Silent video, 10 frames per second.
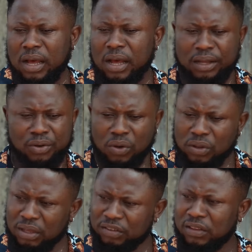I don't
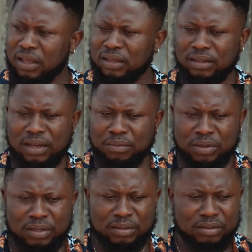understand. I
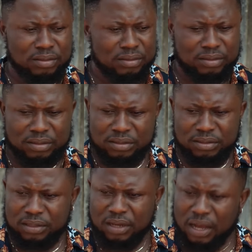mean,
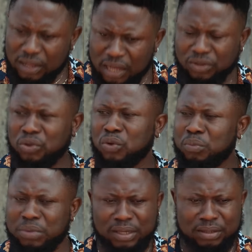how do
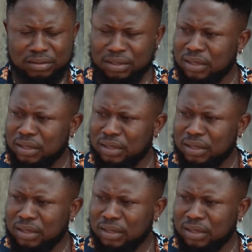you mean?